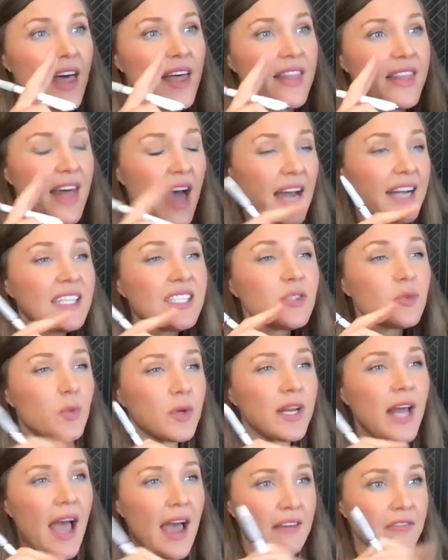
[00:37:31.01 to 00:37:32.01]
that is
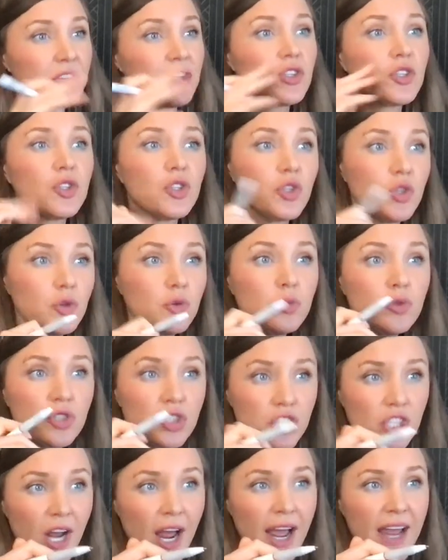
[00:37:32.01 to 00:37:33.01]
whenever you
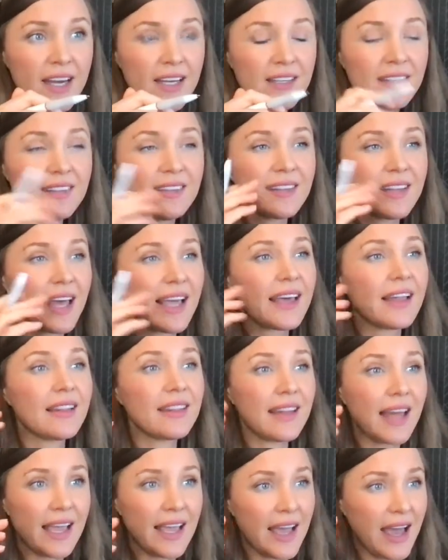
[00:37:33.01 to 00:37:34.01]
shine like a
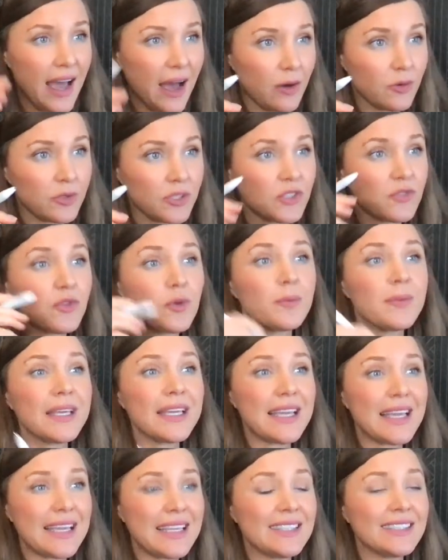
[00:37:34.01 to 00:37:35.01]
lighthouse from
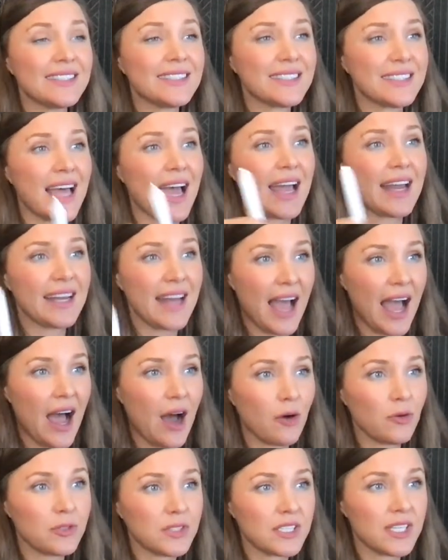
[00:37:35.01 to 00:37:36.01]
the inside
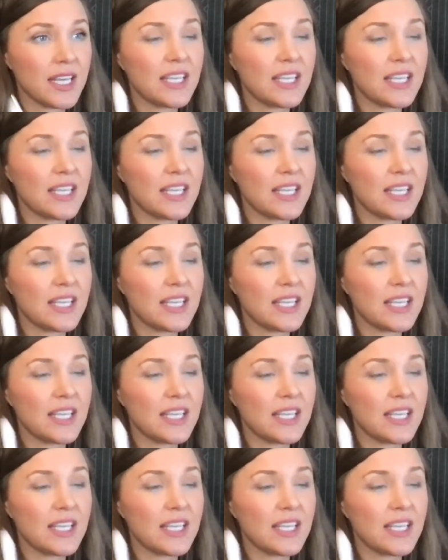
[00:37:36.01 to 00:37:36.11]
out.